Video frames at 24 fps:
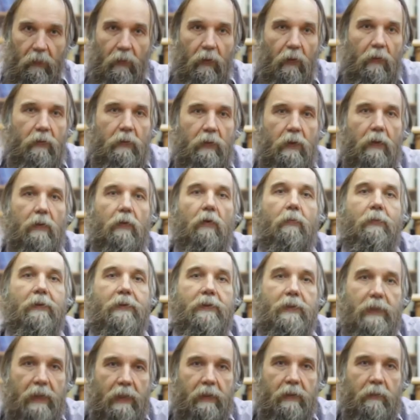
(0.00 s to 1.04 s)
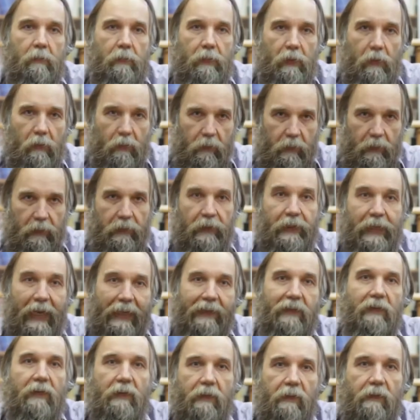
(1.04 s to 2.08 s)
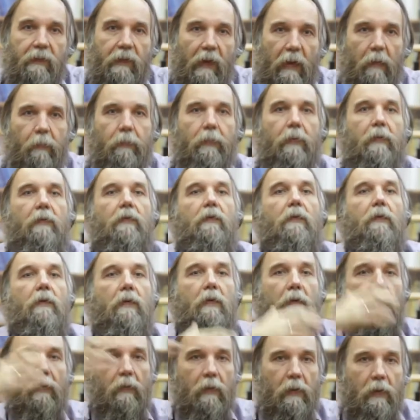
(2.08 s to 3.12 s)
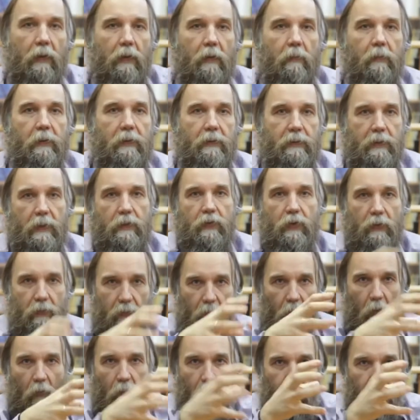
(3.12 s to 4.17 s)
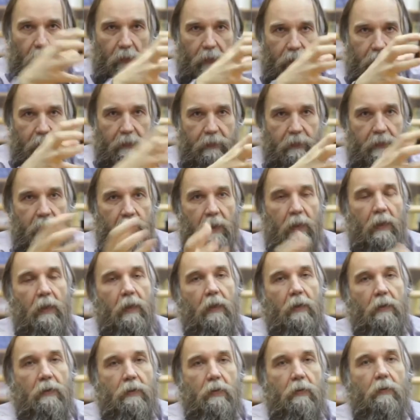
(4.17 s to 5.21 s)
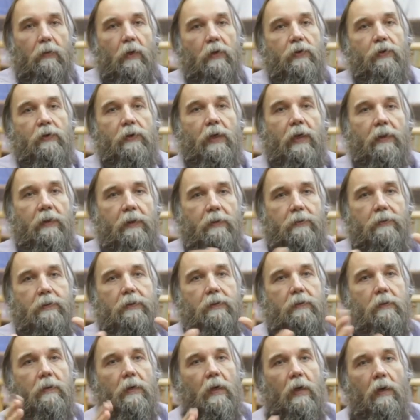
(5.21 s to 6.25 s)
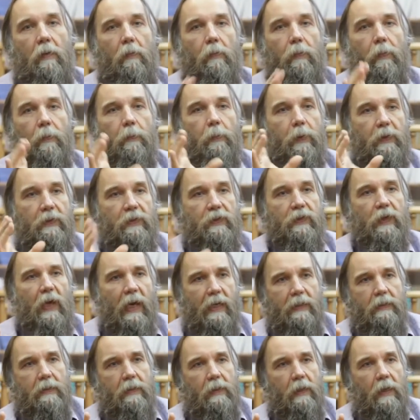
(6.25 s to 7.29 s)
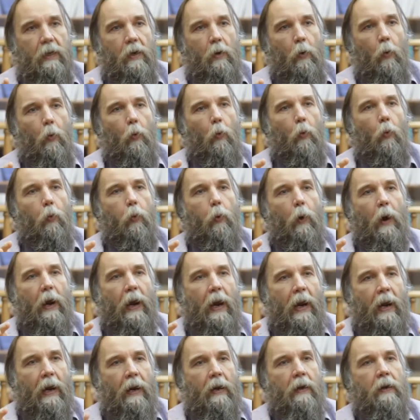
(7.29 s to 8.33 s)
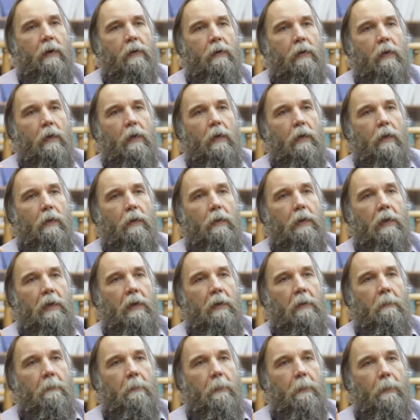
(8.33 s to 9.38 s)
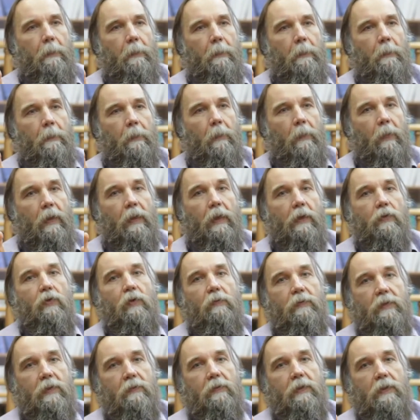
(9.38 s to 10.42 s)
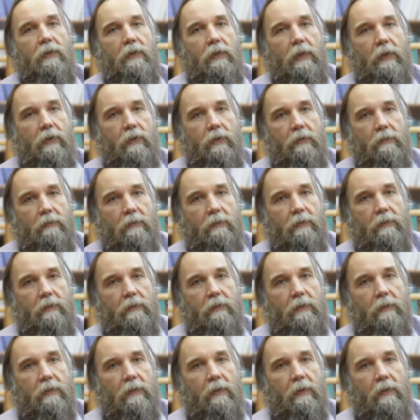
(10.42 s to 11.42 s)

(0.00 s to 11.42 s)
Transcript: on the global scale, because the next step is globalization of this situation. That is precisely where the clash of civilizations